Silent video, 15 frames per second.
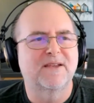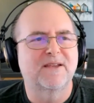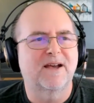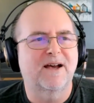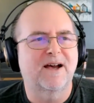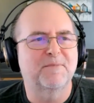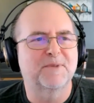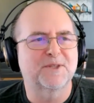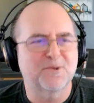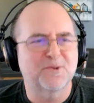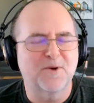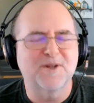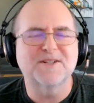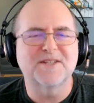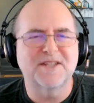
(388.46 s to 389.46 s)
Uh, but the
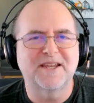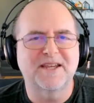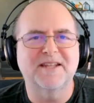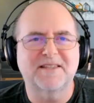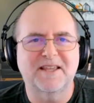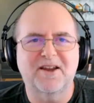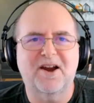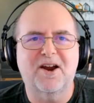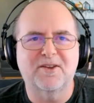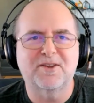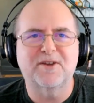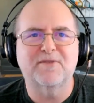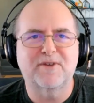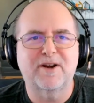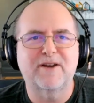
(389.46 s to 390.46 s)
ones that hit, they are.
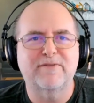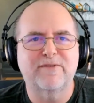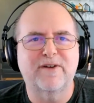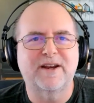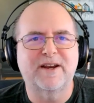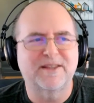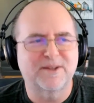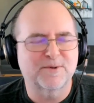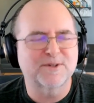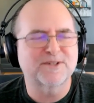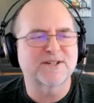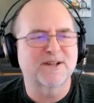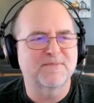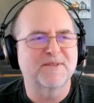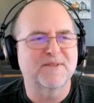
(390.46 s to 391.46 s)
They're very funny. There were
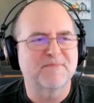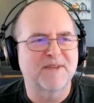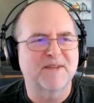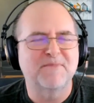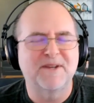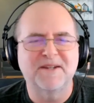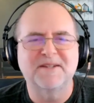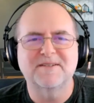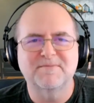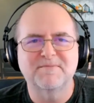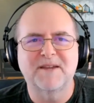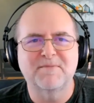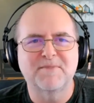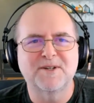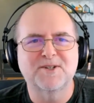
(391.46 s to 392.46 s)
some that made me
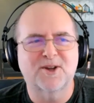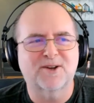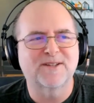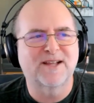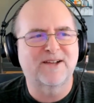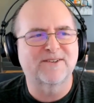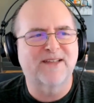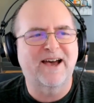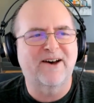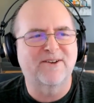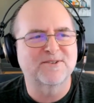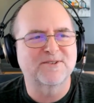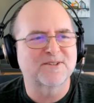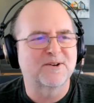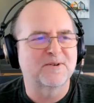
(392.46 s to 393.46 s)
made me chuckle out
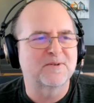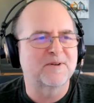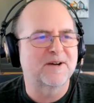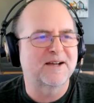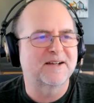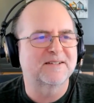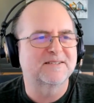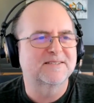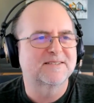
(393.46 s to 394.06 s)
loud. So, uh,